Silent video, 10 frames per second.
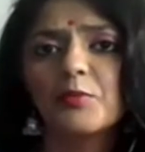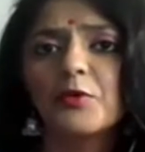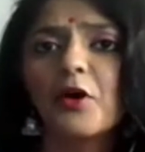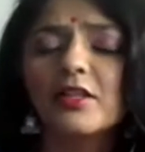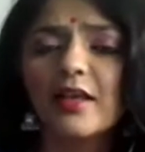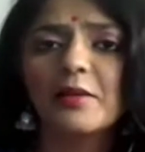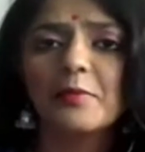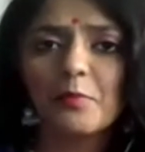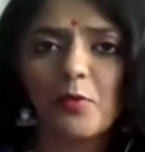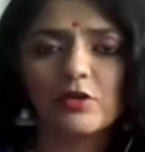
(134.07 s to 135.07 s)
brought that
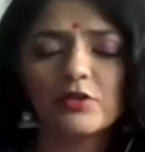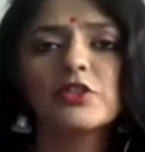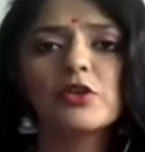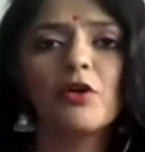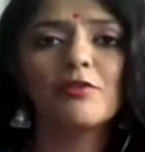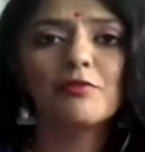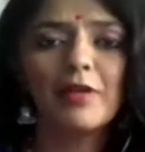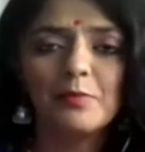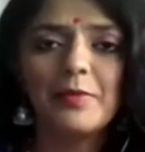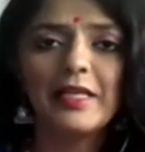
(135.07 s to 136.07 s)
importance of
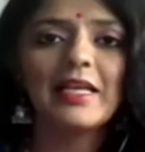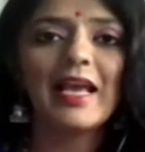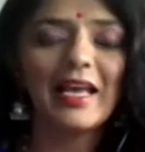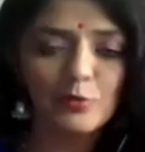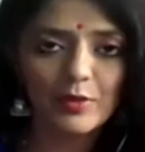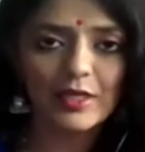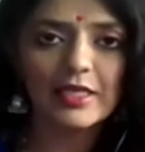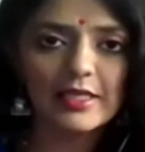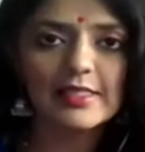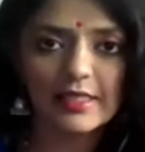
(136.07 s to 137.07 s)
well-being and
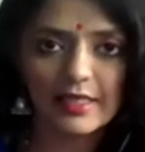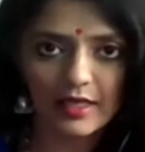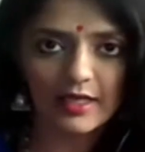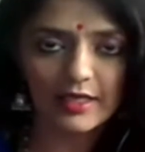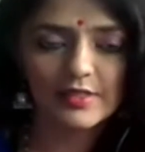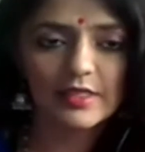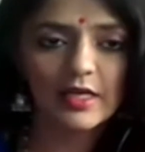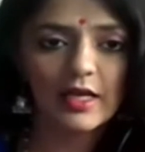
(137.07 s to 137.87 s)
wellness in our lives.